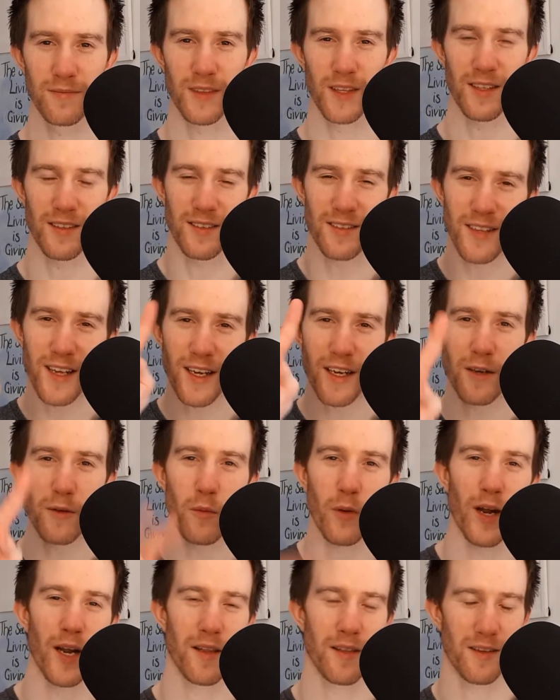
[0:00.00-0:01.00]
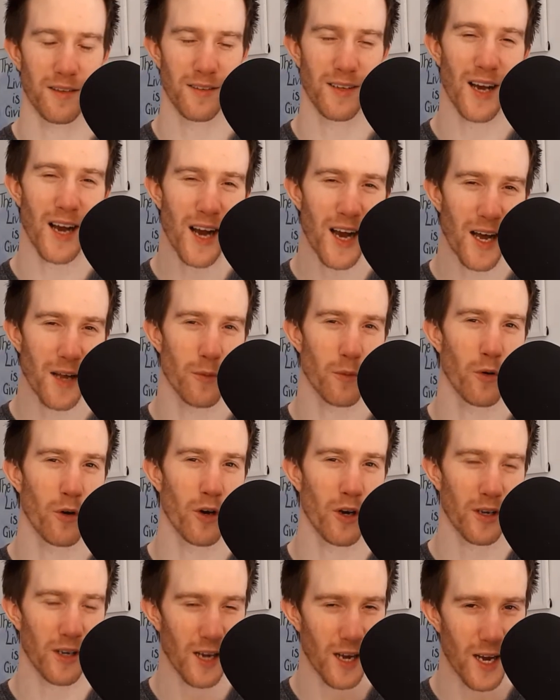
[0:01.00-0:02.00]
The second way this hard
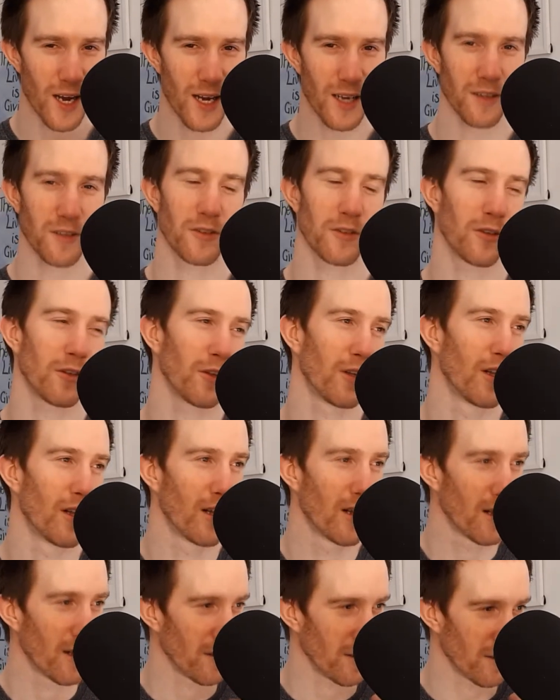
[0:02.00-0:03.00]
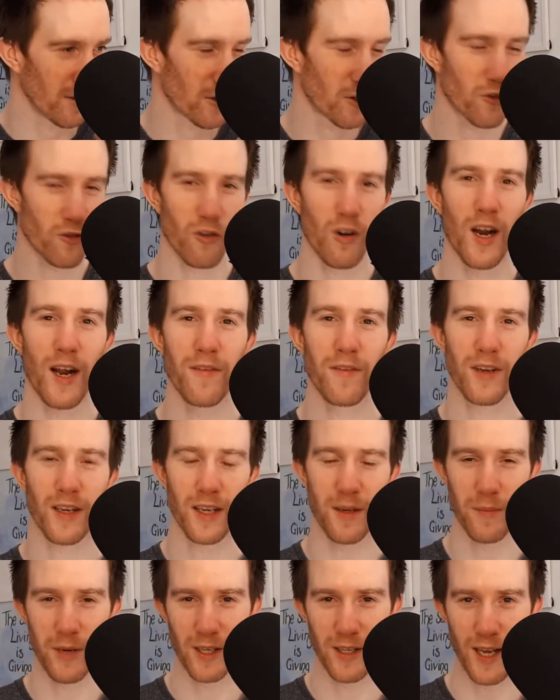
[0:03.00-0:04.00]
work, hustle, this striving
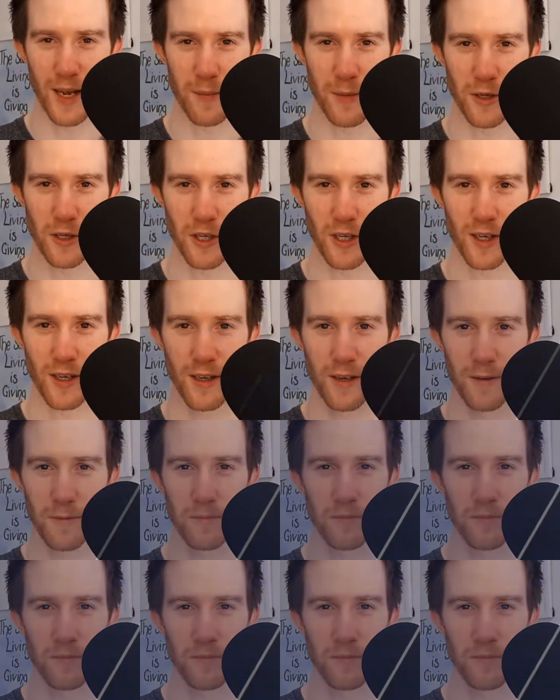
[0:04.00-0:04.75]
can be damaging